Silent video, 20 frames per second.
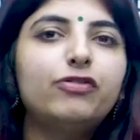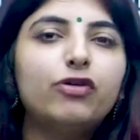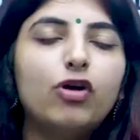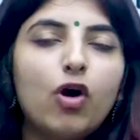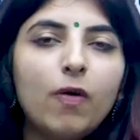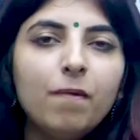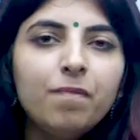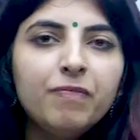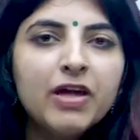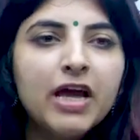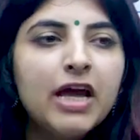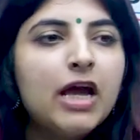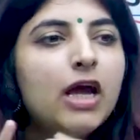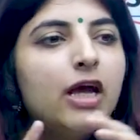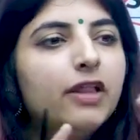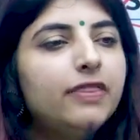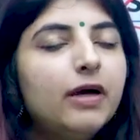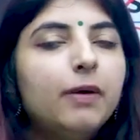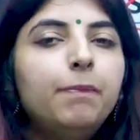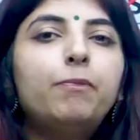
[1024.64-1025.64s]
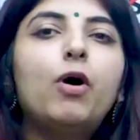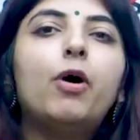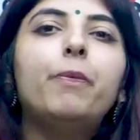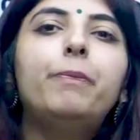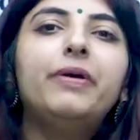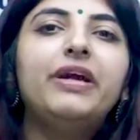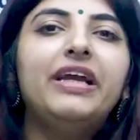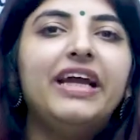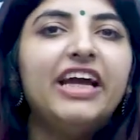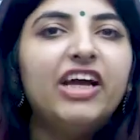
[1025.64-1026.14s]
from the
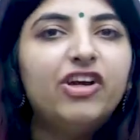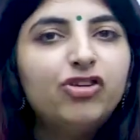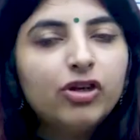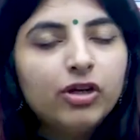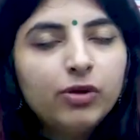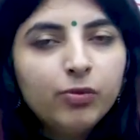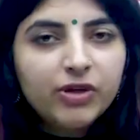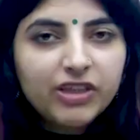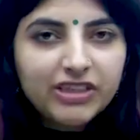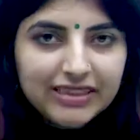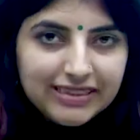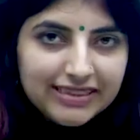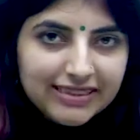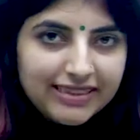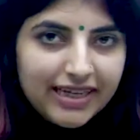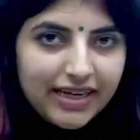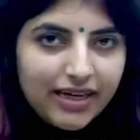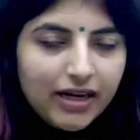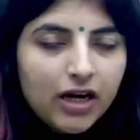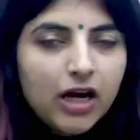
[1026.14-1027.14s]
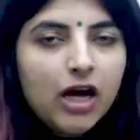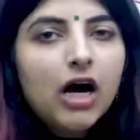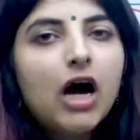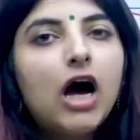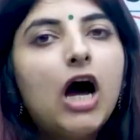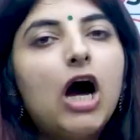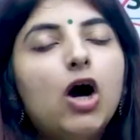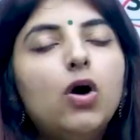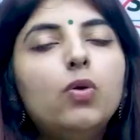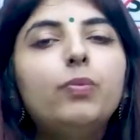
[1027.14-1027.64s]
population which is there,
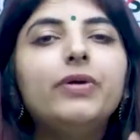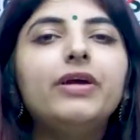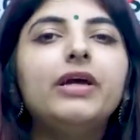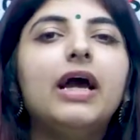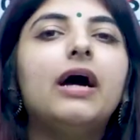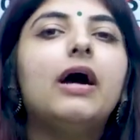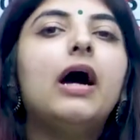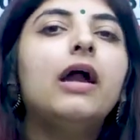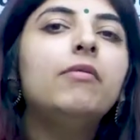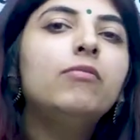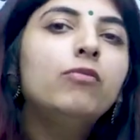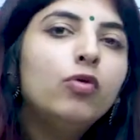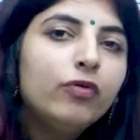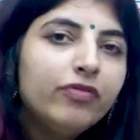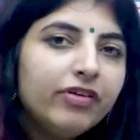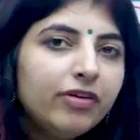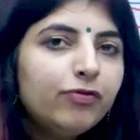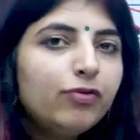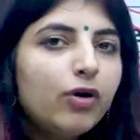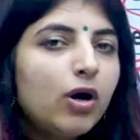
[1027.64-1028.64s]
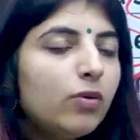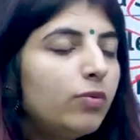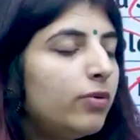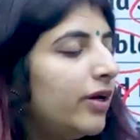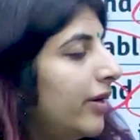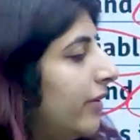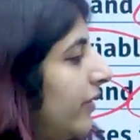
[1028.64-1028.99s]
how we are moving forward